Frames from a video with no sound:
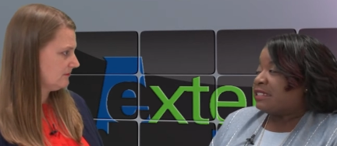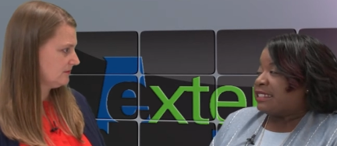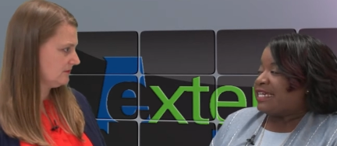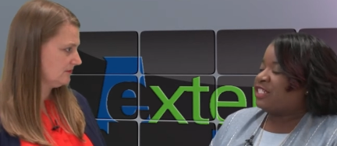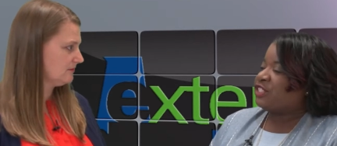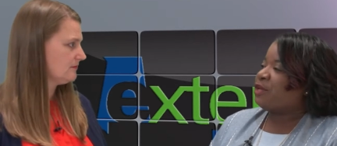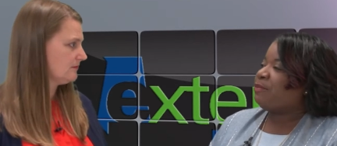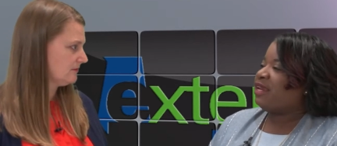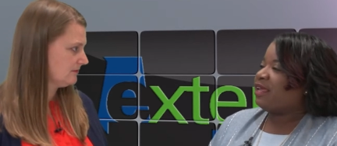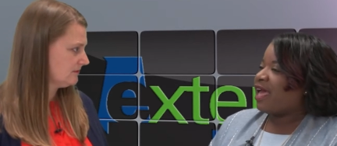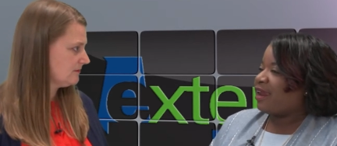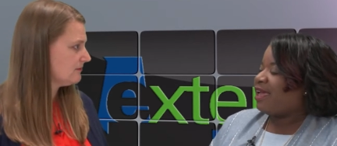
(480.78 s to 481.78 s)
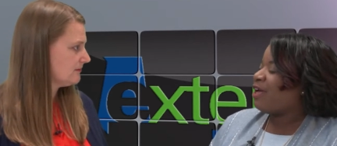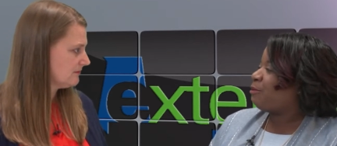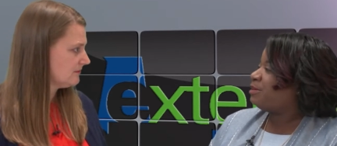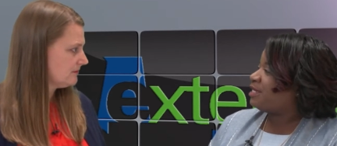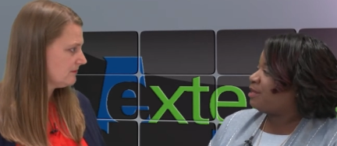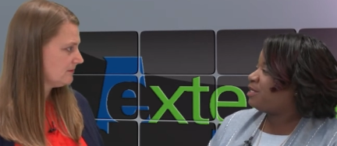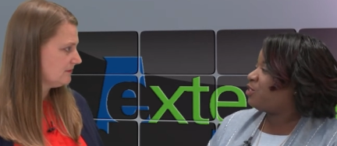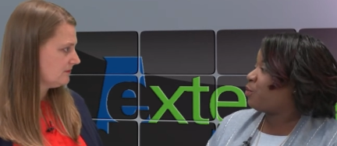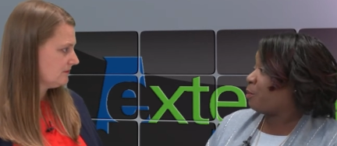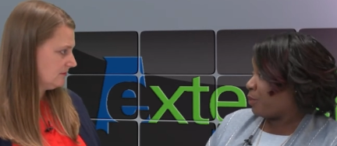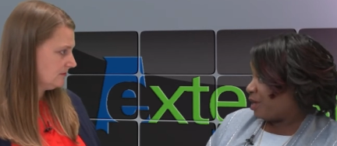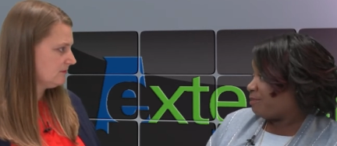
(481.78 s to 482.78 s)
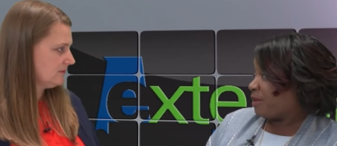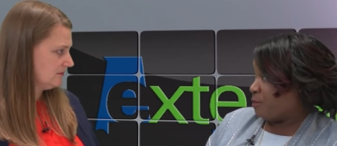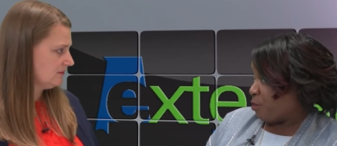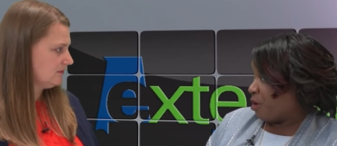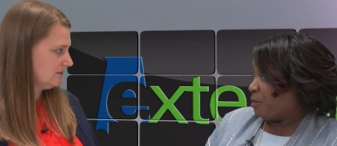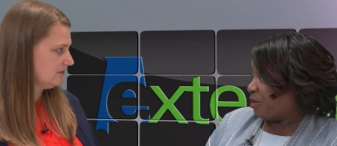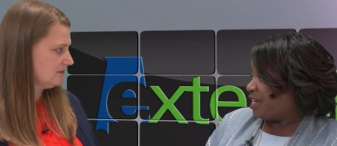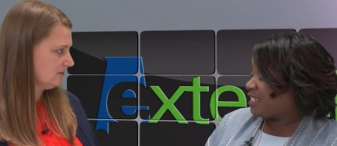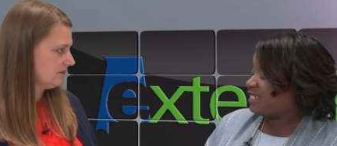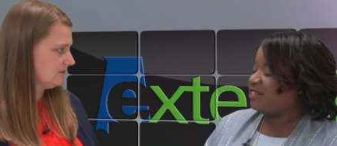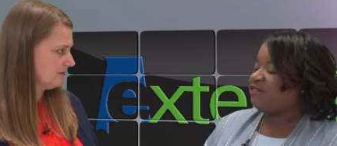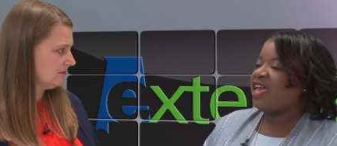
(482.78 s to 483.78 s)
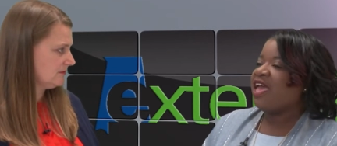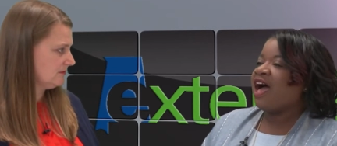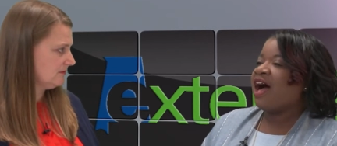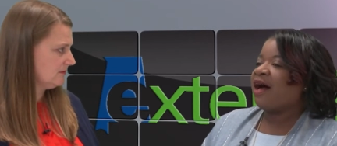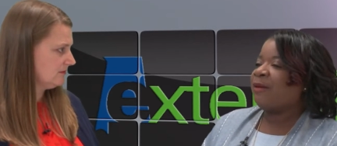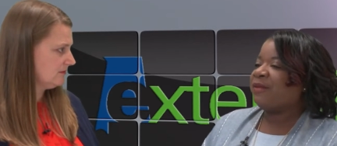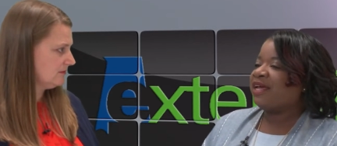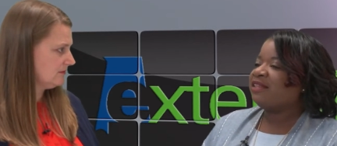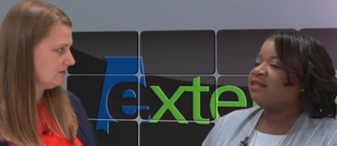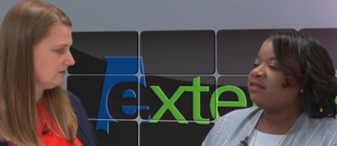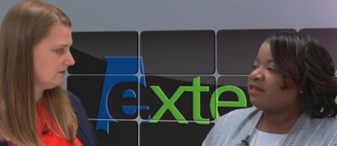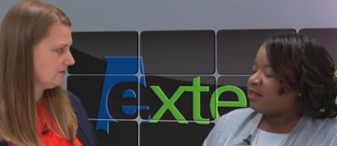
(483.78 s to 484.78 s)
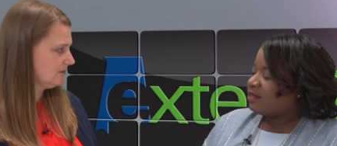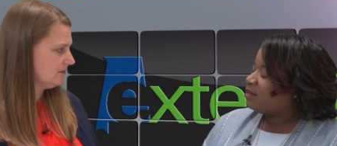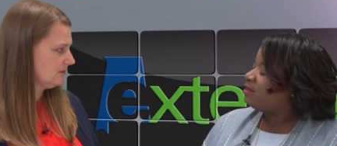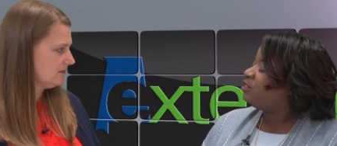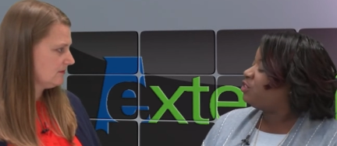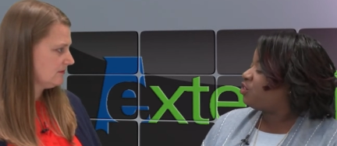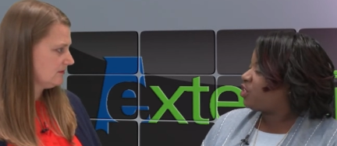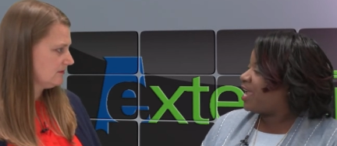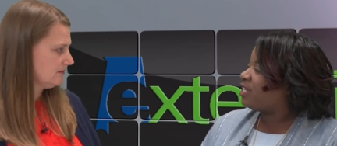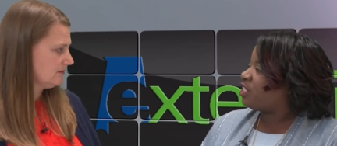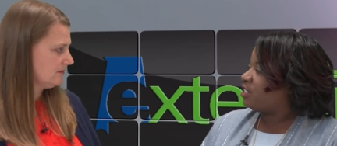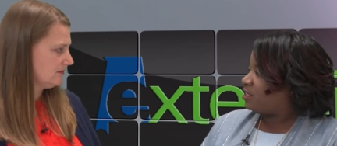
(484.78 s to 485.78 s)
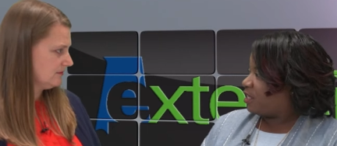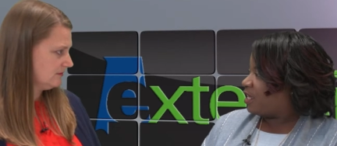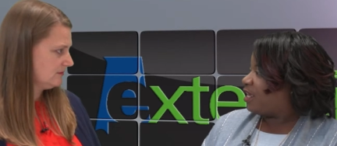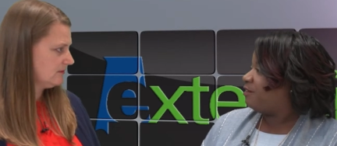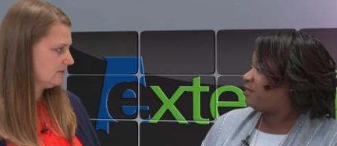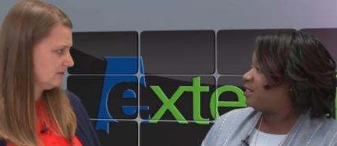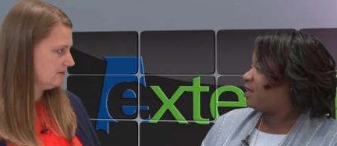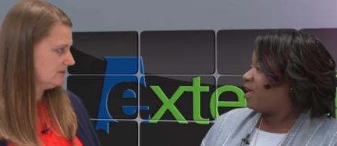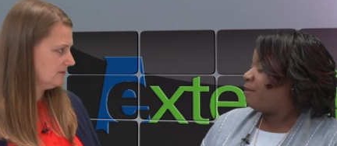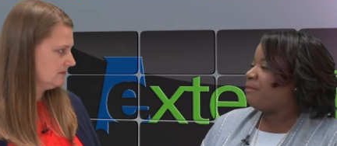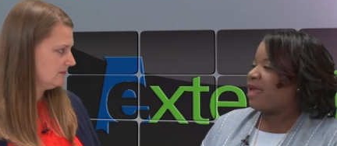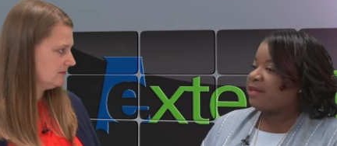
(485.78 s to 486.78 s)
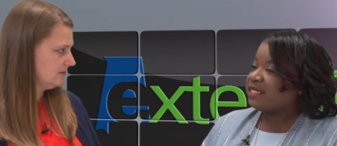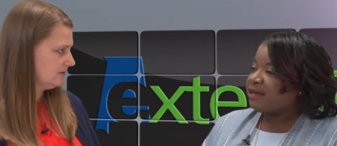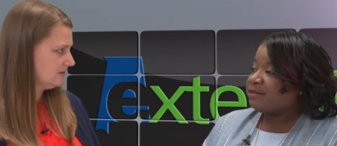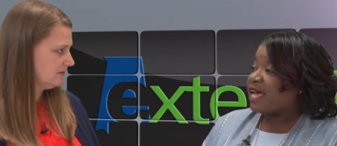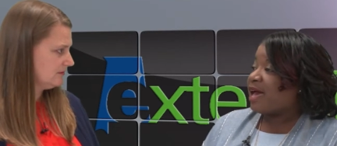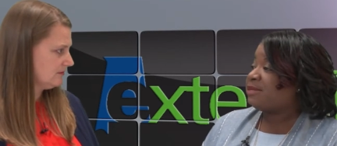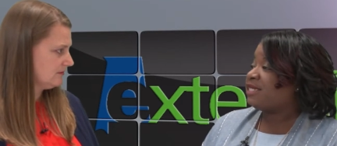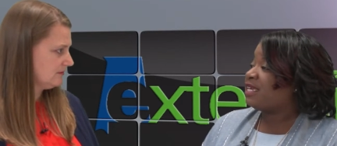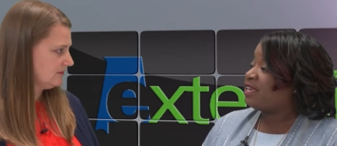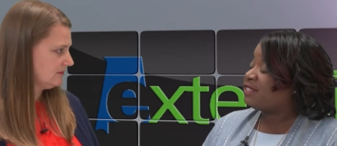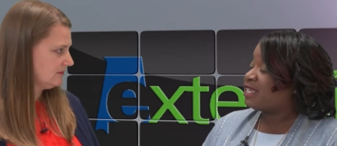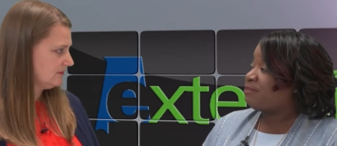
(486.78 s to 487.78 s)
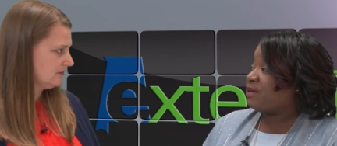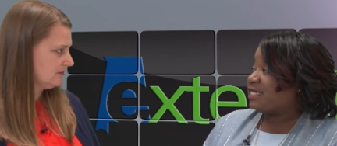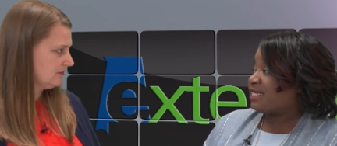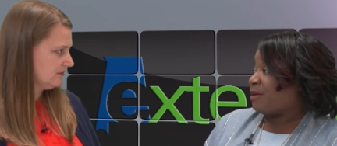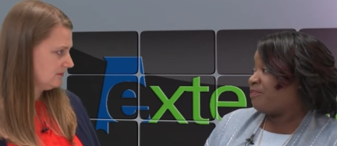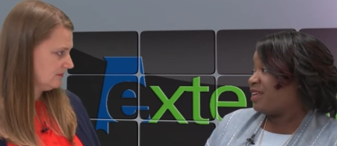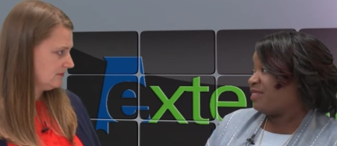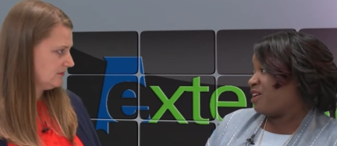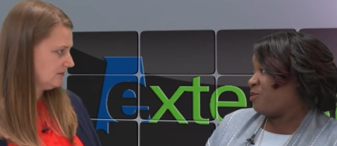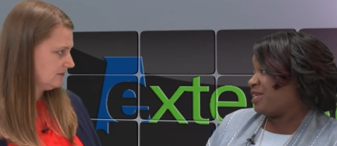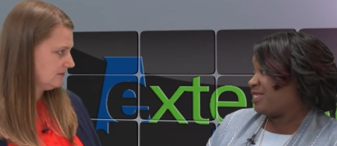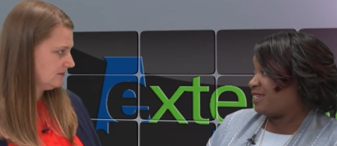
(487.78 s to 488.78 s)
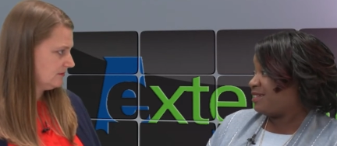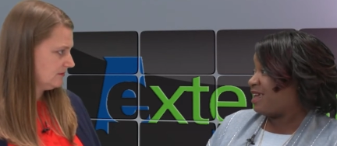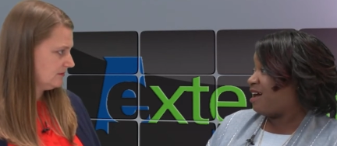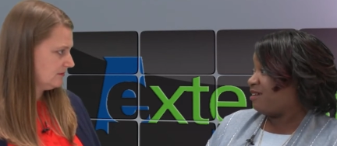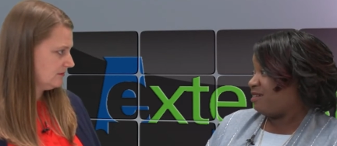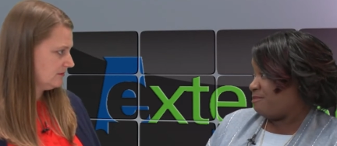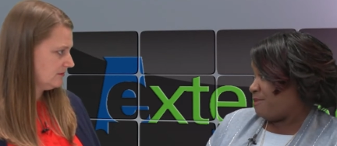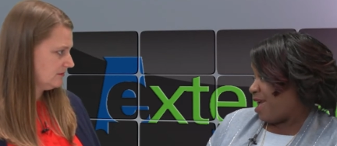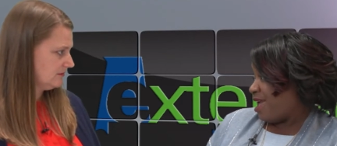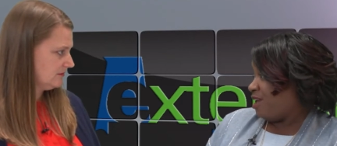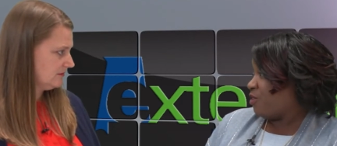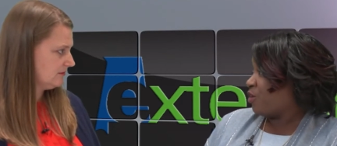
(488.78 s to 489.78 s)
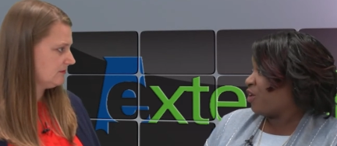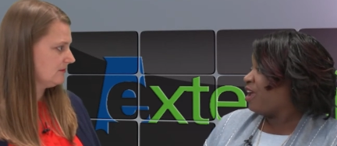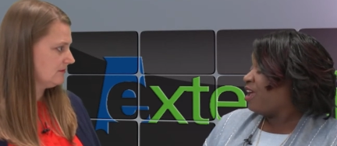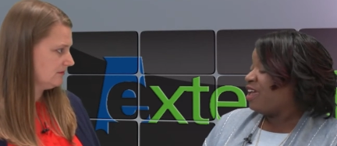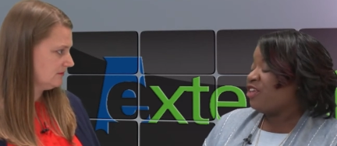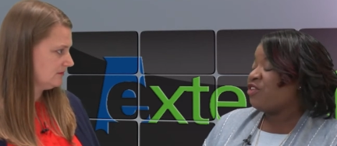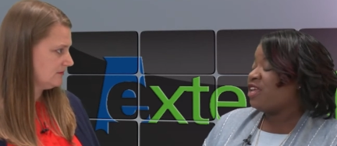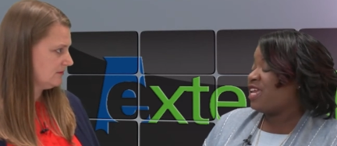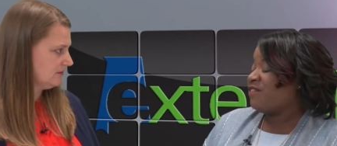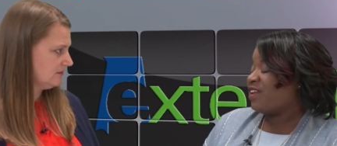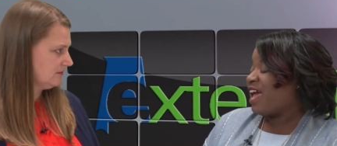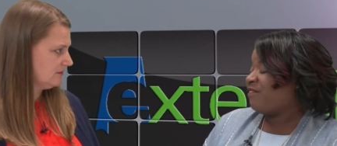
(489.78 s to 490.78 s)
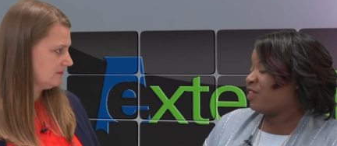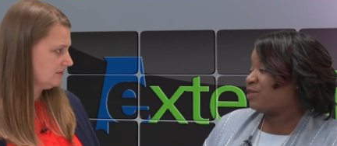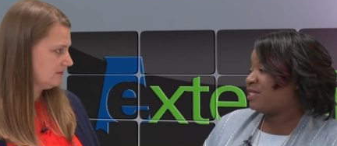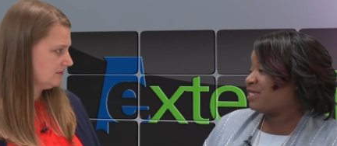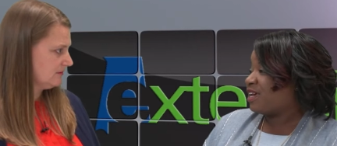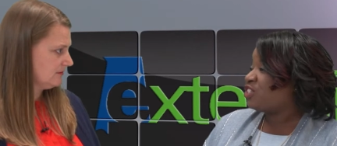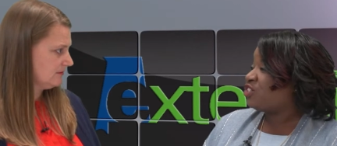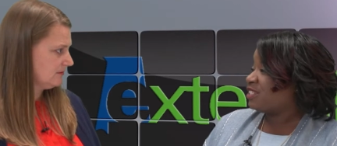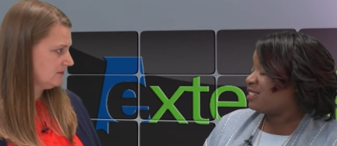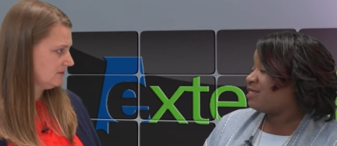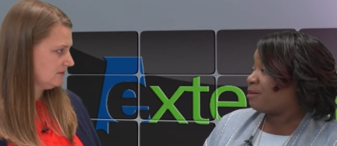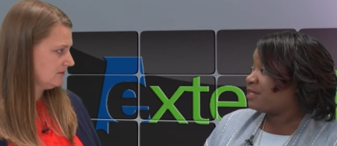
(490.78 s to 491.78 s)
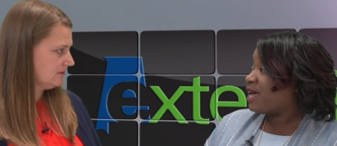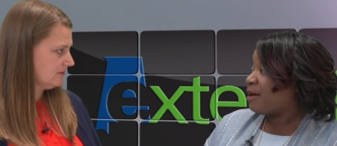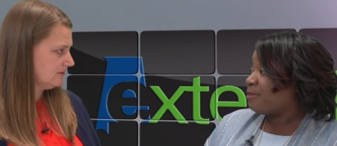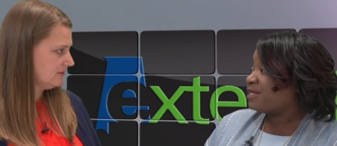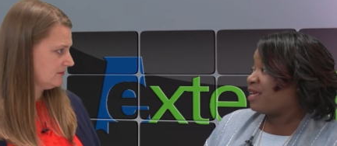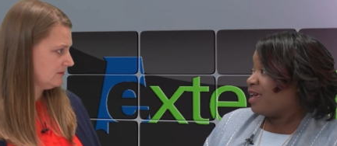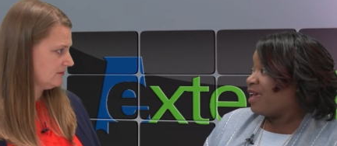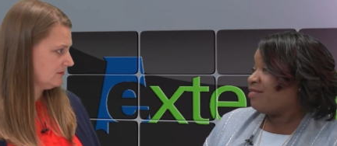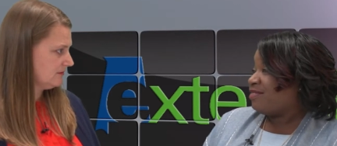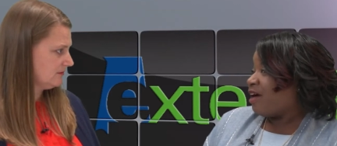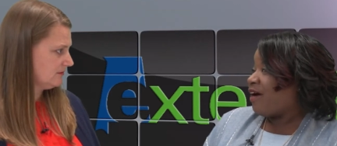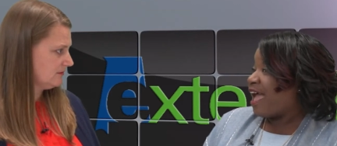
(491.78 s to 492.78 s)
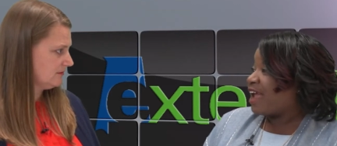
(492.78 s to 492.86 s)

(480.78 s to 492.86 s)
Speaker 1: that we need to teach them, and it kind of helps them to be more appreciative. Mm -hmm. um, changing the gifts. Mm -hmm. Maybe sometimes the gifts can be something that we sit down and make, or mm -hmm. you can even have those discussions. And sometimes